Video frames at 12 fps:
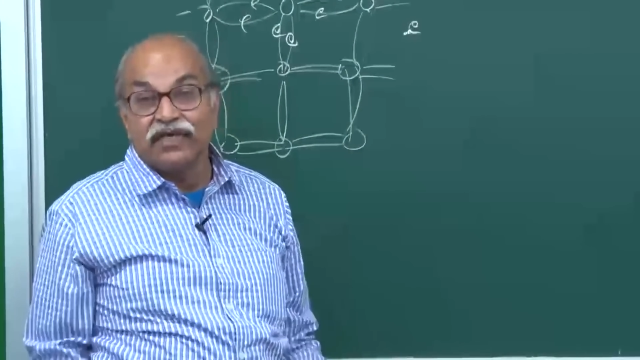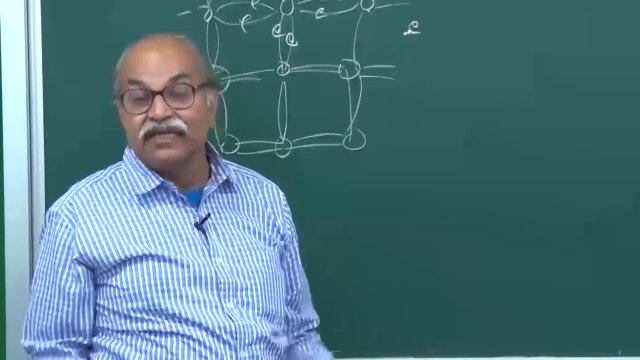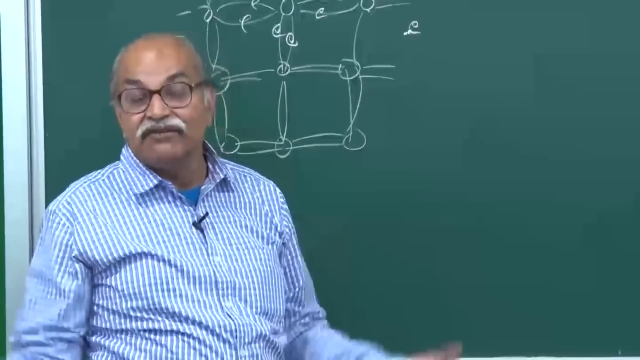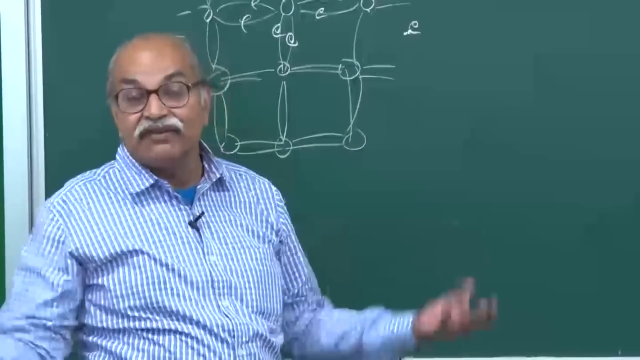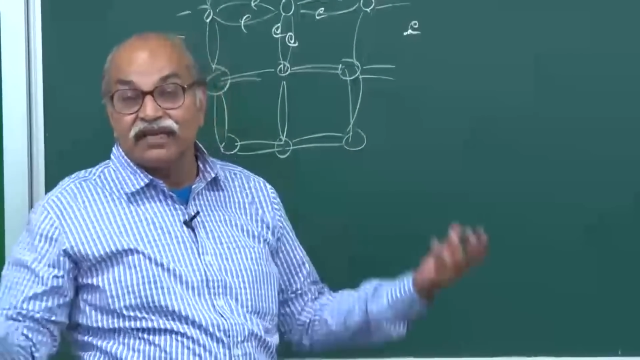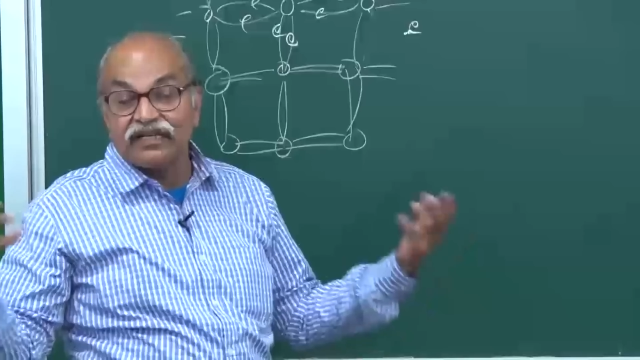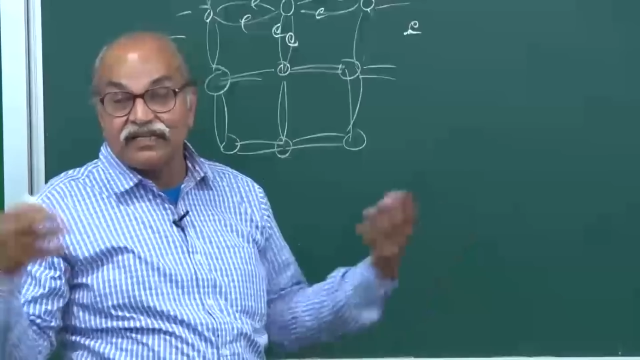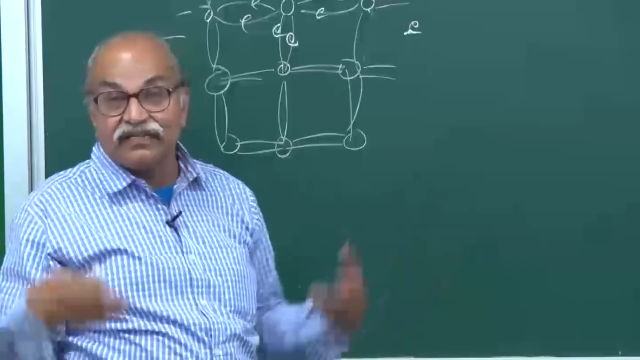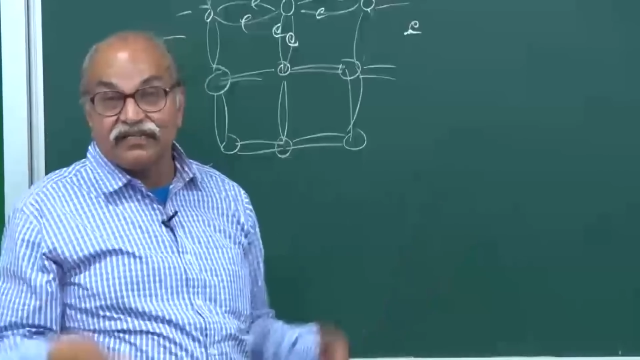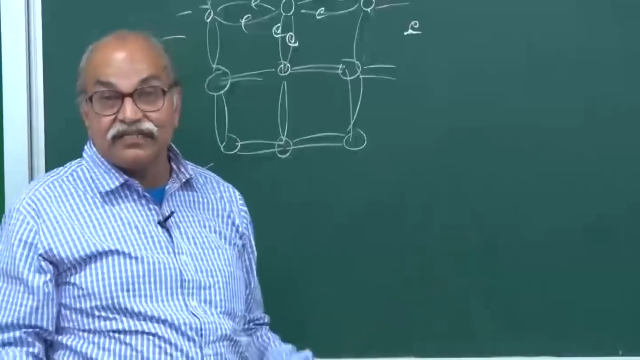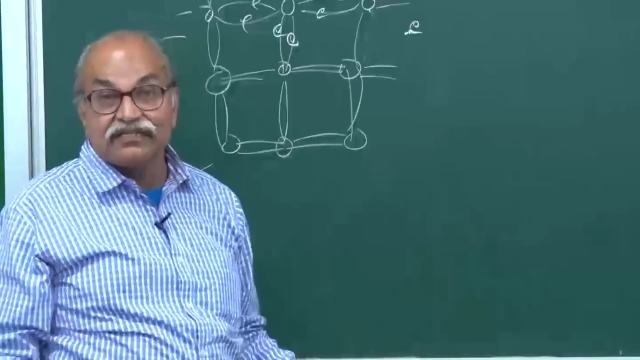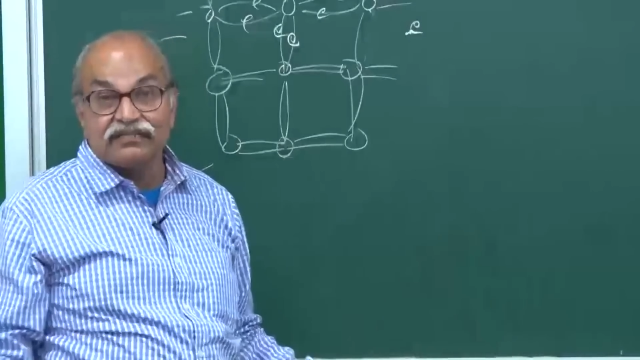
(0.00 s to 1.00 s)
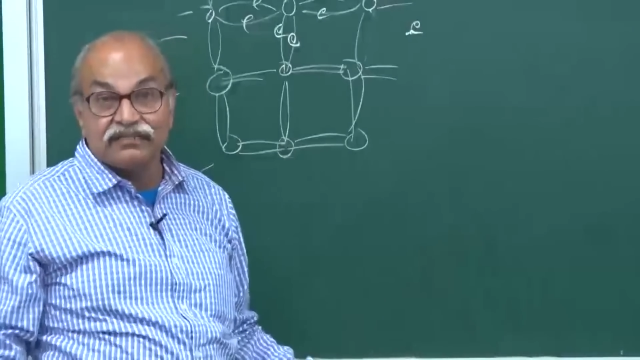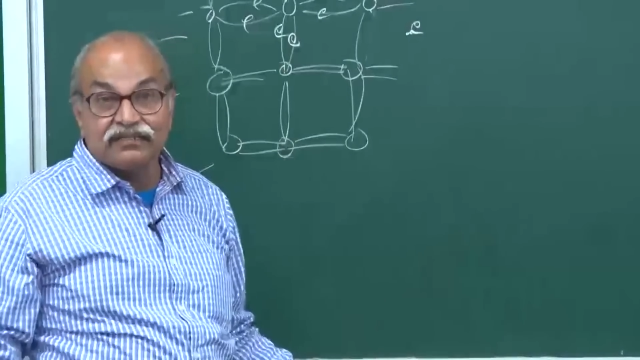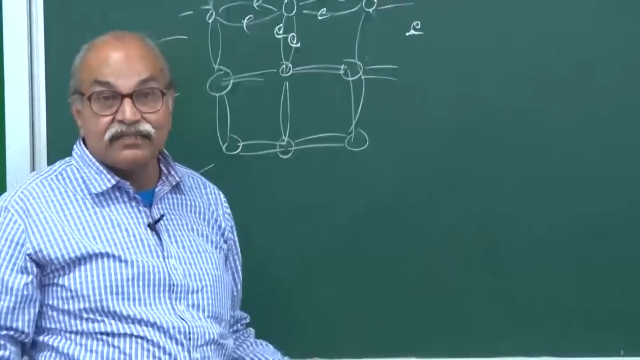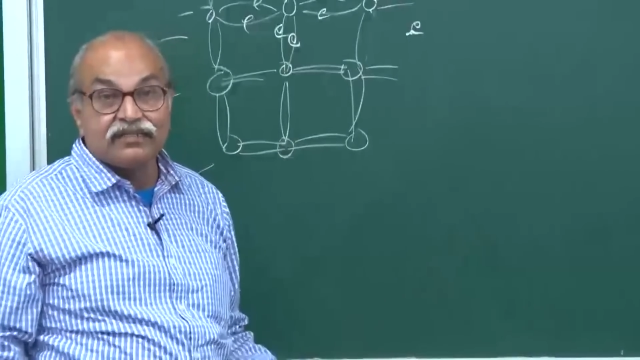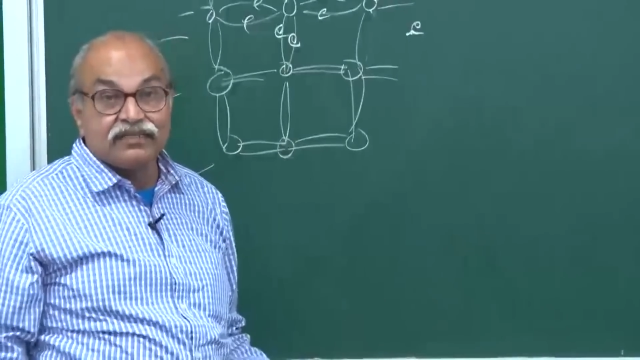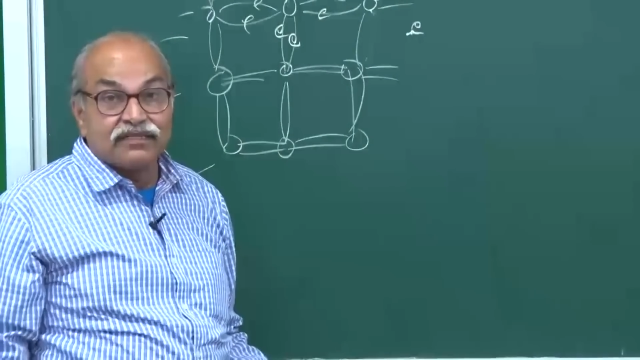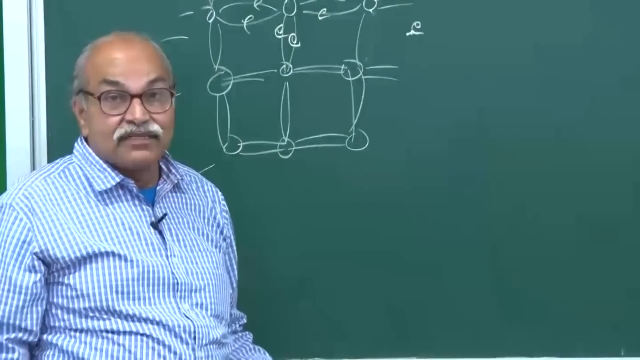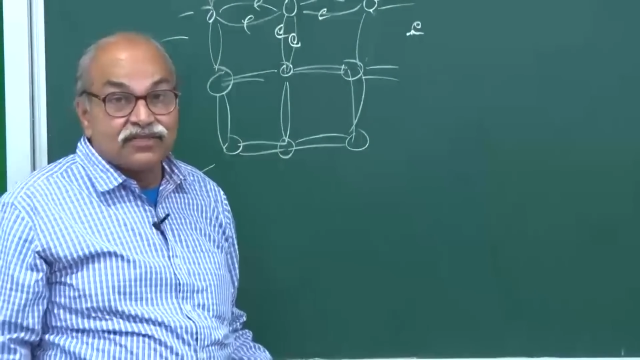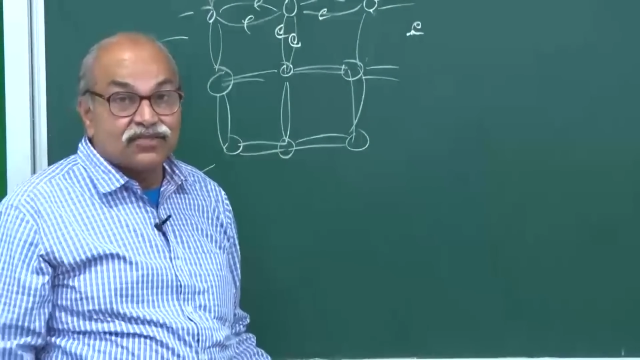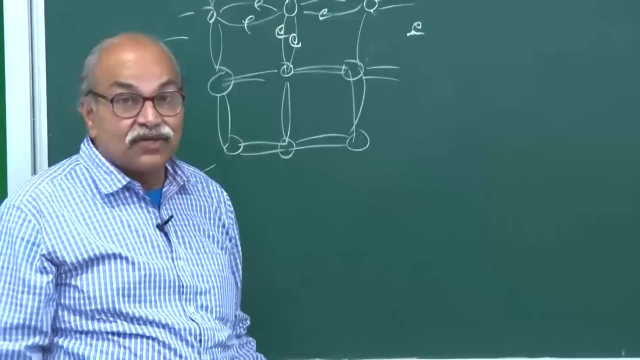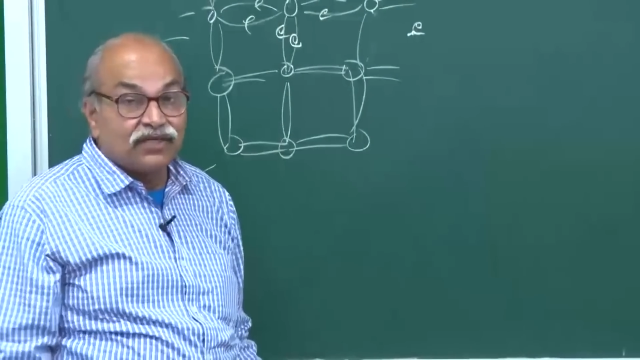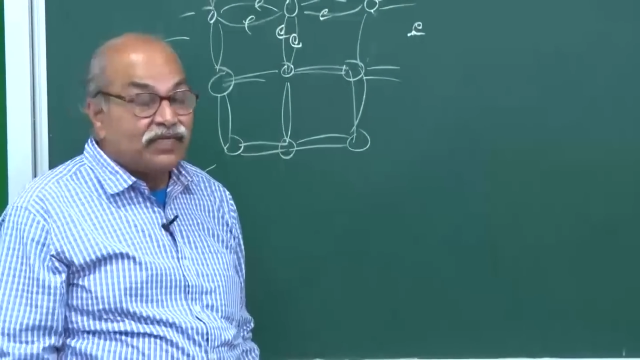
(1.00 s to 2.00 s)
anywhere in this
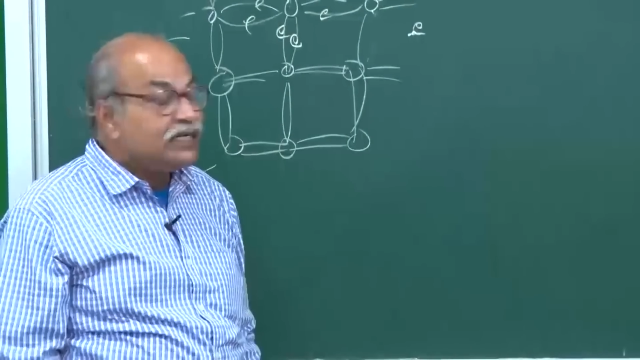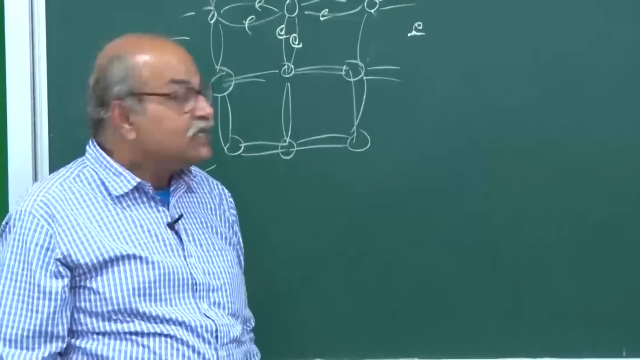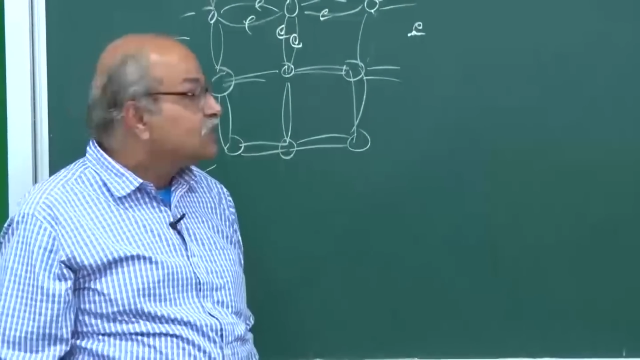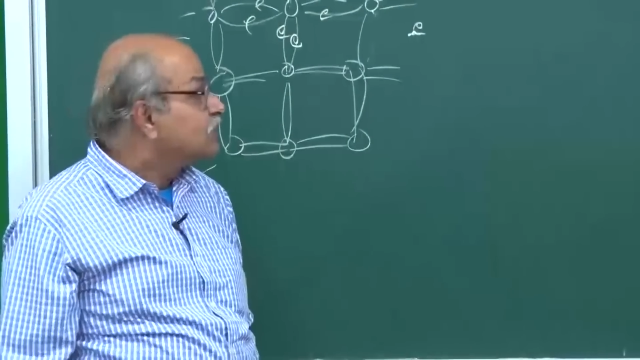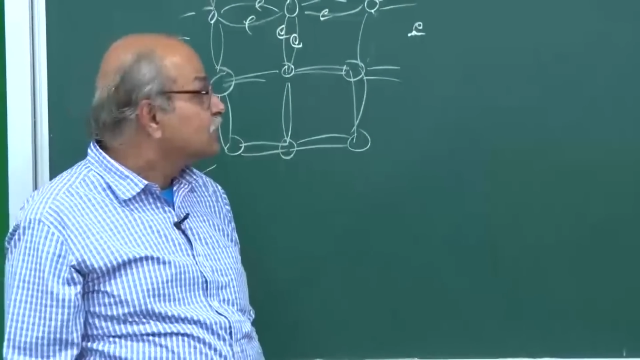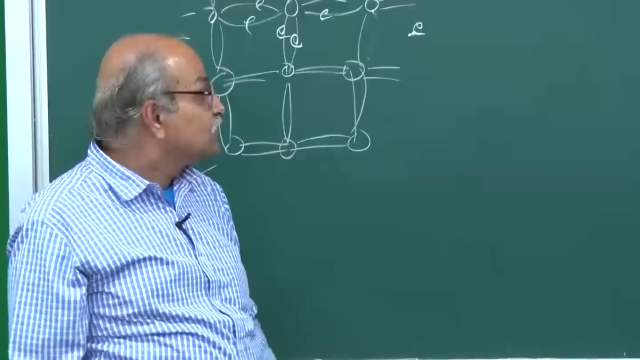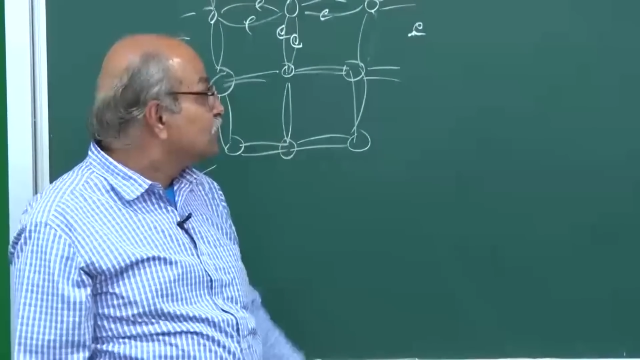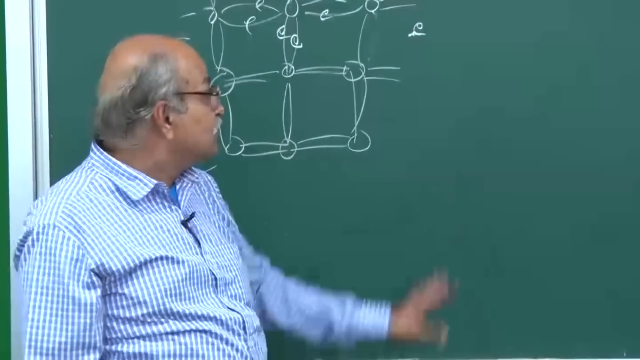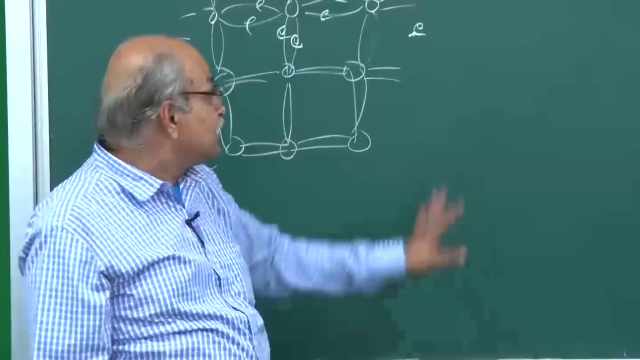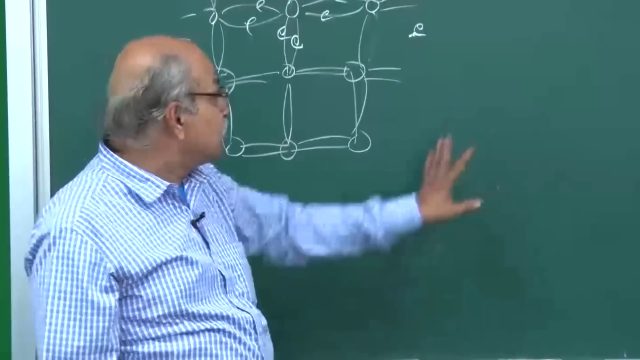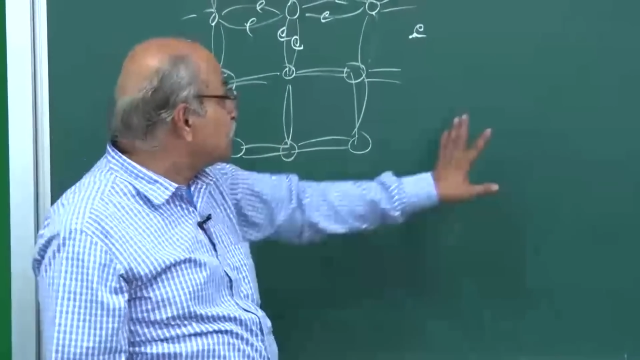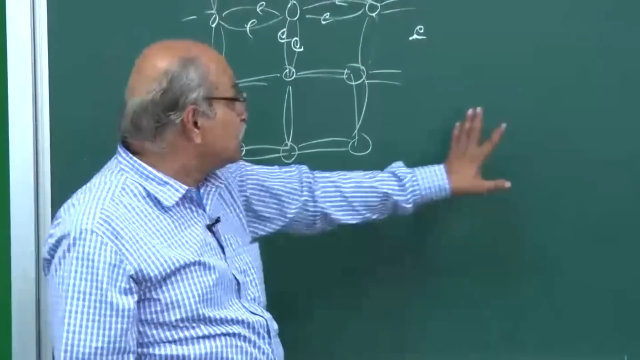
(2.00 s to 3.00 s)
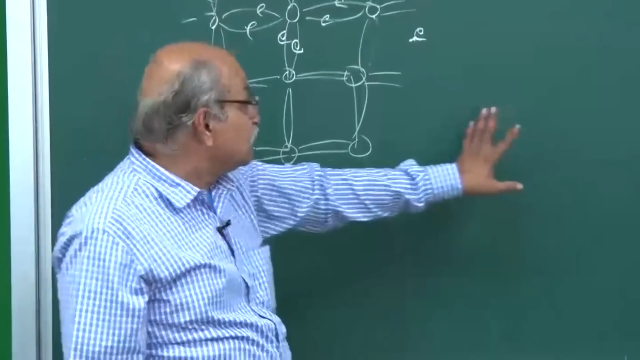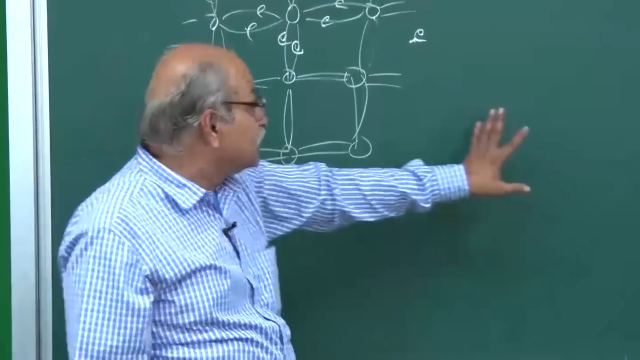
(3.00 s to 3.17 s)
solid. So this